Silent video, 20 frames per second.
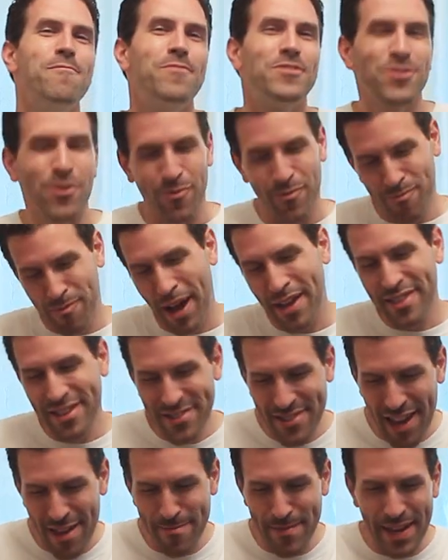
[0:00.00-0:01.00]
So by
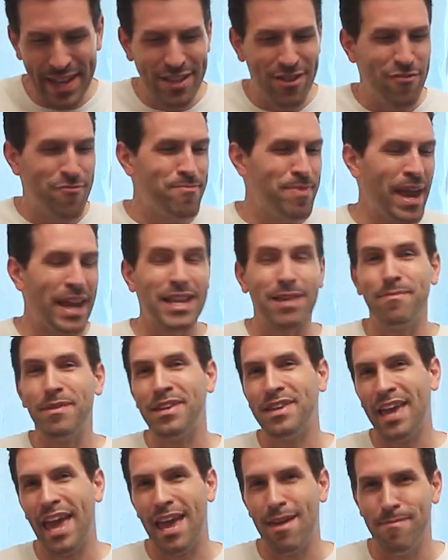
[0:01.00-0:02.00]
this I mean you've picked up
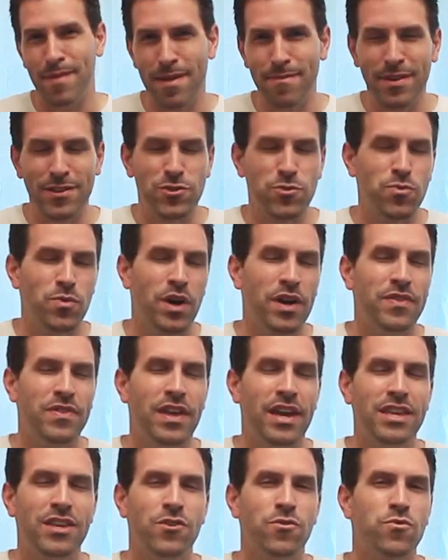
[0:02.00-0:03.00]
a game, maybe it's one
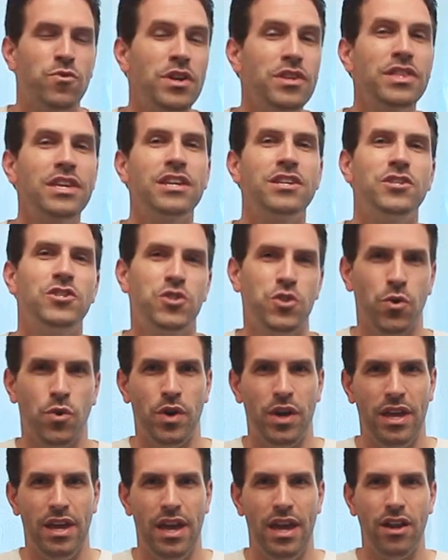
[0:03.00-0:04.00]
that you really enjoy,